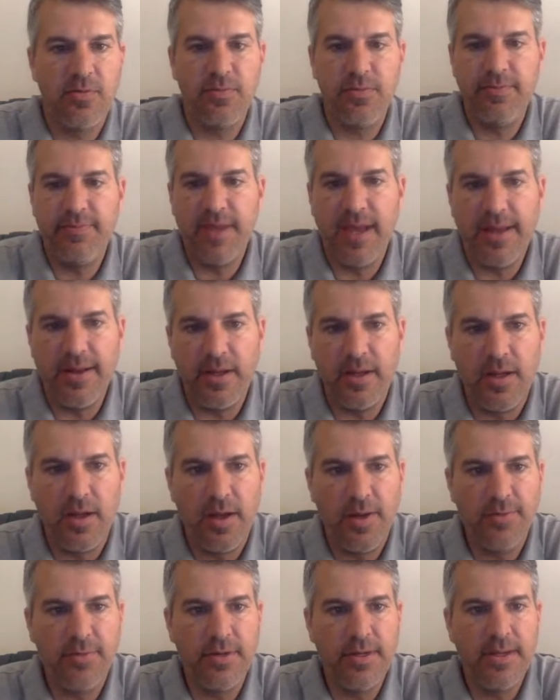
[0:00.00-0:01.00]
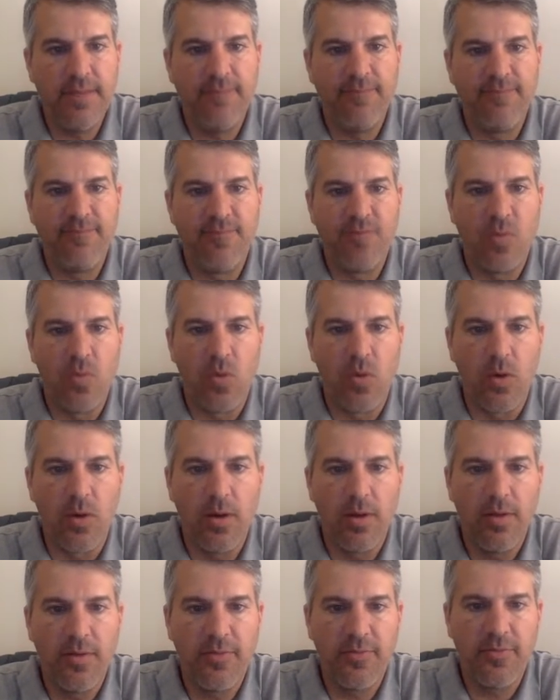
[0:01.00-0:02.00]
We've got 104
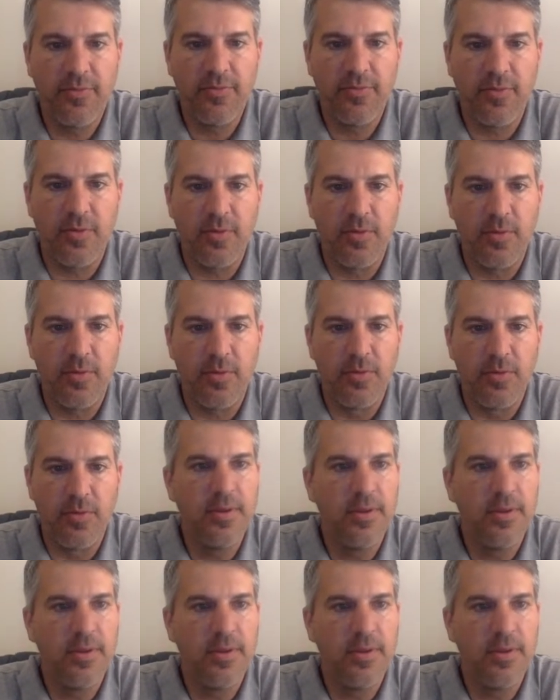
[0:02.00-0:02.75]
sold.